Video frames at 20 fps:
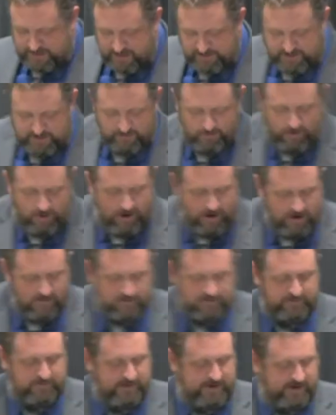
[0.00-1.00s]
nothing
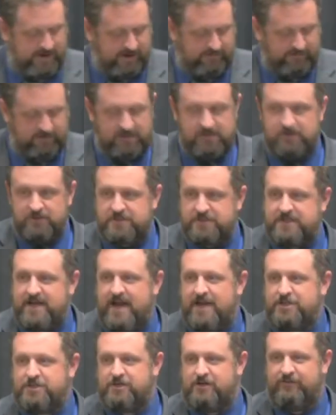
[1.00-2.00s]
wrong with being of little
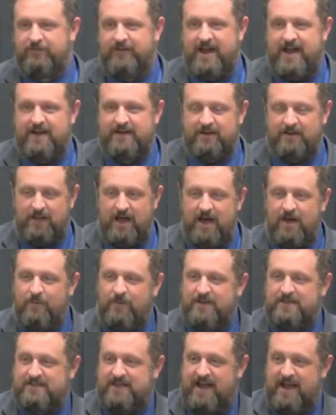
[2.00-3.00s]
stature. In fact, in a lot of
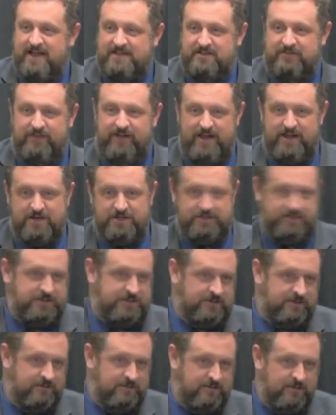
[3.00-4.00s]
ways, it has
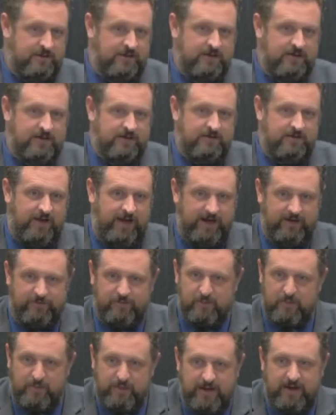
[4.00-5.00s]
advantages. Take it
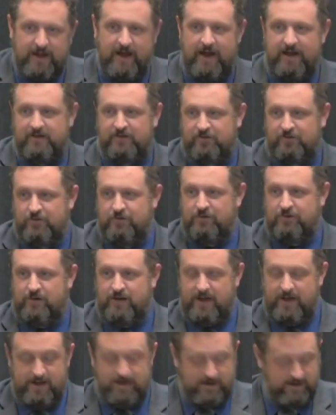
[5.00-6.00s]
from a big guy. It's true,
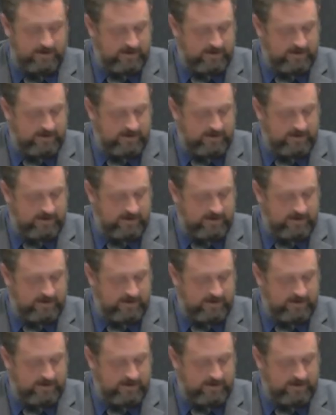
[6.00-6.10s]
okay?